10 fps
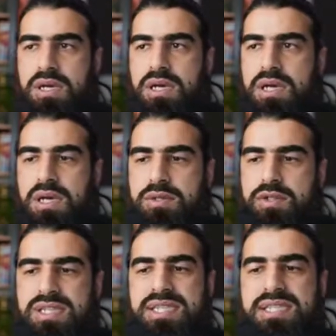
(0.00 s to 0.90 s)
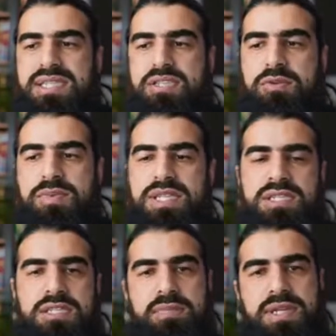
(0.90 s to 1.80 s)
Uh, so it's considered to be just
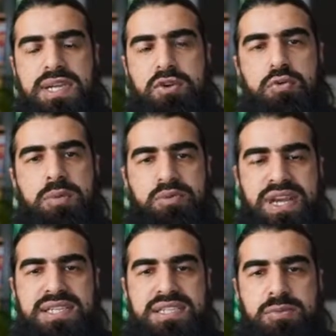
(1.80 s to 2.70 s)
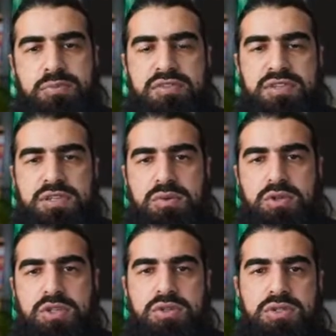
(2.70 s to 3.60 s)
something like a normal practice the Prophet or would
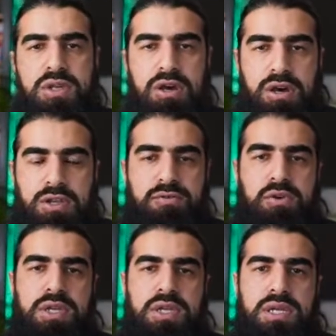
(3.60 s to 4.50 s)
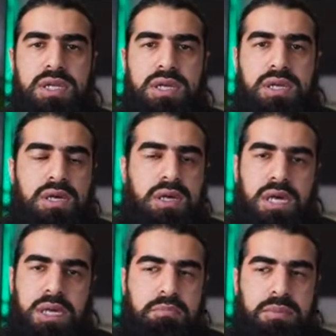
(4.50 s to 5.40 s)
use, olive oil
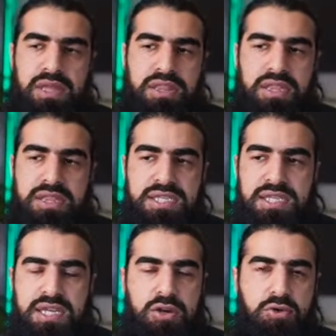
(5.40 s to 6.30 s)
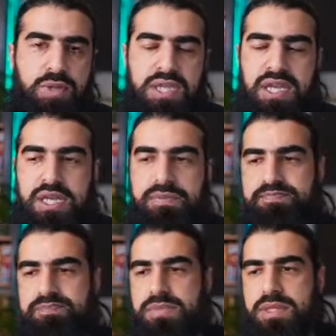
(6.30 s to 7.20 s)
um, and, and things like that, combing the hair.
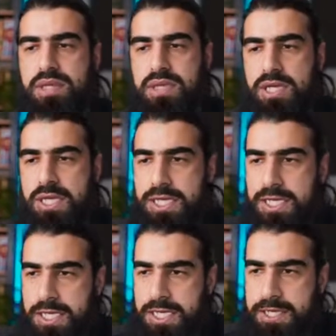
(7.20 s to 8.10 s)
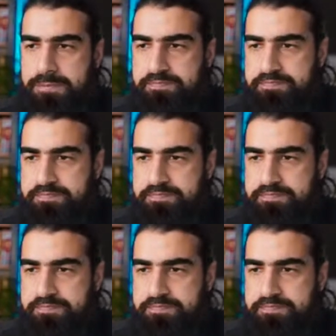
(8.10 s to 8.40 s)
Um,